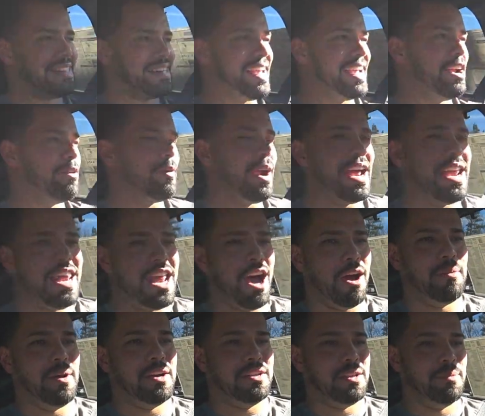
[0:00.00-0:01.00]
say right
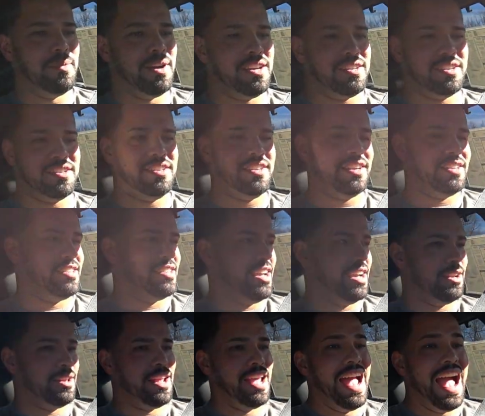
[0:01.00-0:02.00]
now about the Mazda
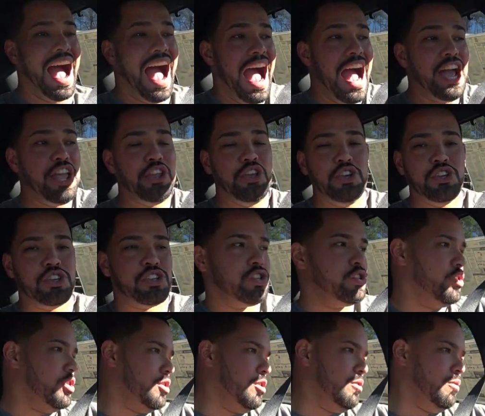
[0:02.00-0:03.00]
CX-9, I used
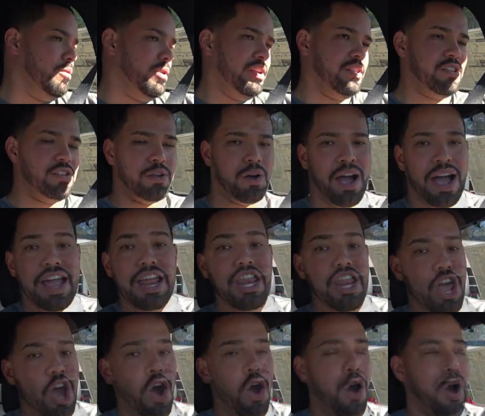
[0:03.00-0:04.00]
to own one, so I
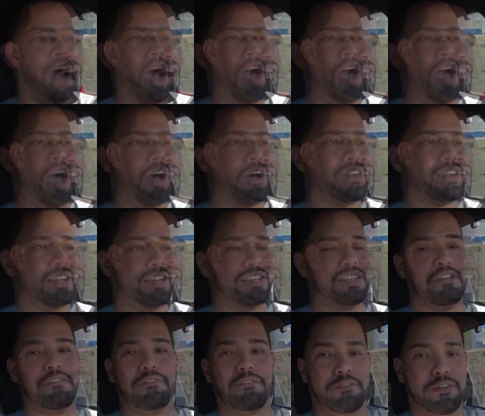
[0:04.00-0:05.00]
know how
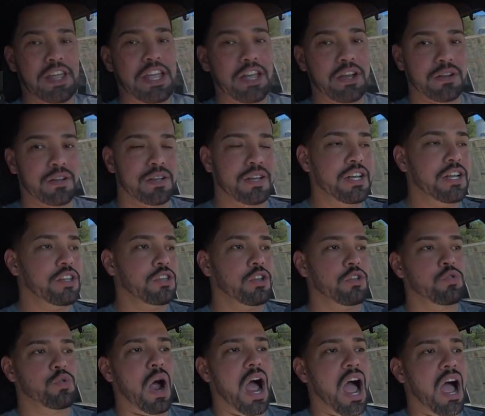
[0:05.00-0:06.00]
does it feel
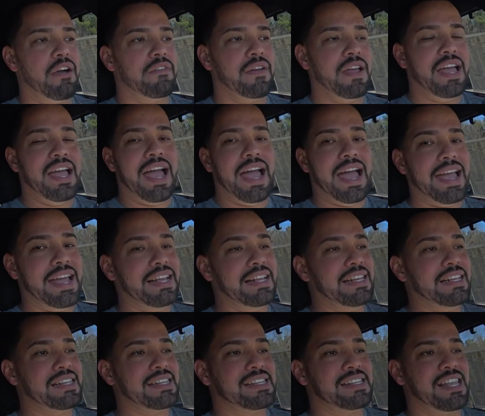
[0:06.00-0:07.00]
to drive a
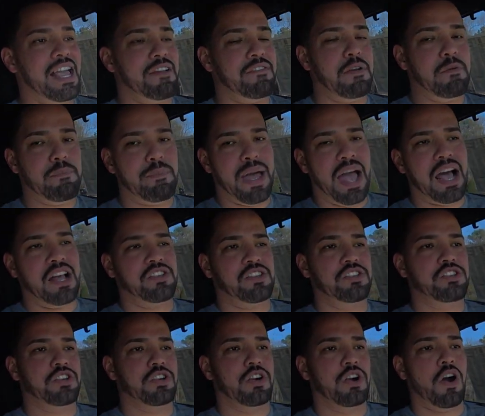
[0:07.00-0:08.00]

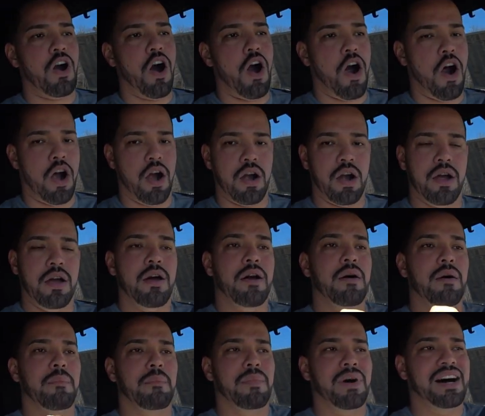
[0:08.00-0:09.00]
7-passenger car
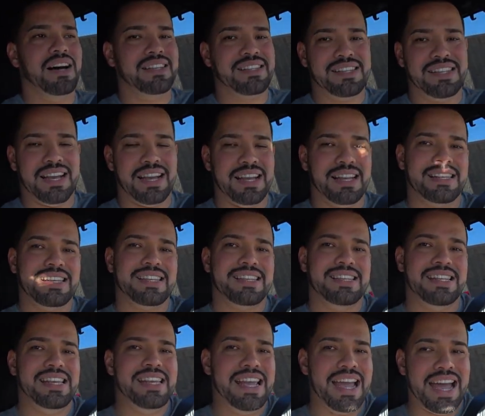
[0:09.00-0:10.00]
Mazda
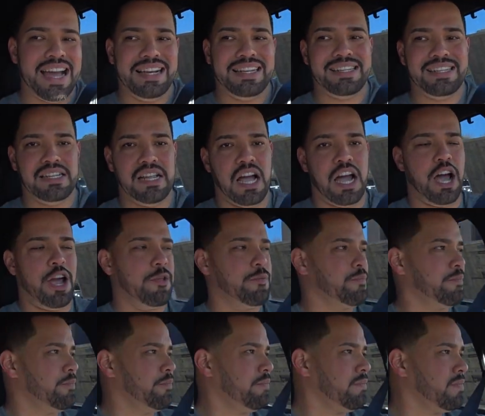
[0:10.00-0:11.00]
CX-9.
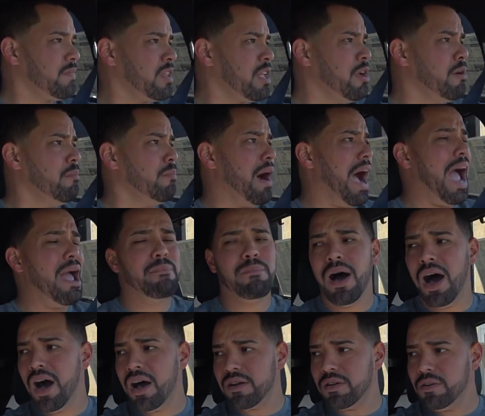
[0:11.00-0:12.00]
My
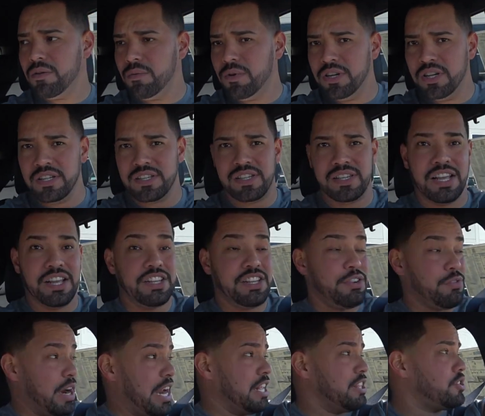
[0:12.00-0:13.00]
model was the
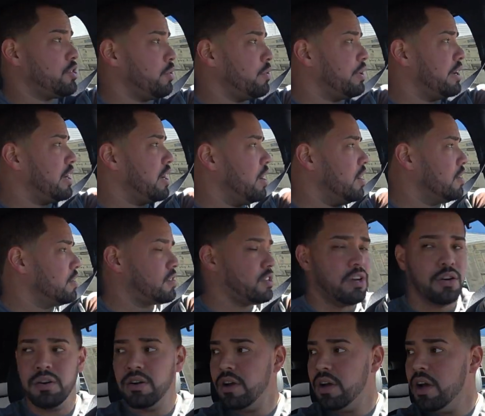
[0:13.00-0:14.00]
Grand Touring
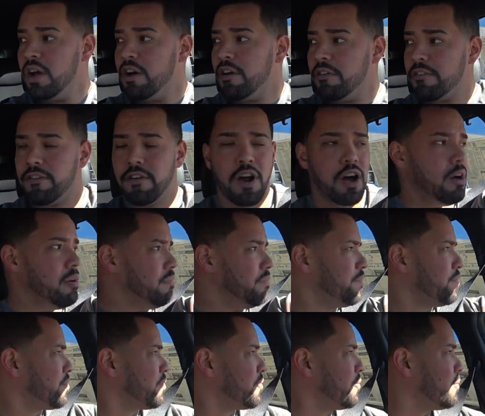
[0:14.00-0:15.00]
also from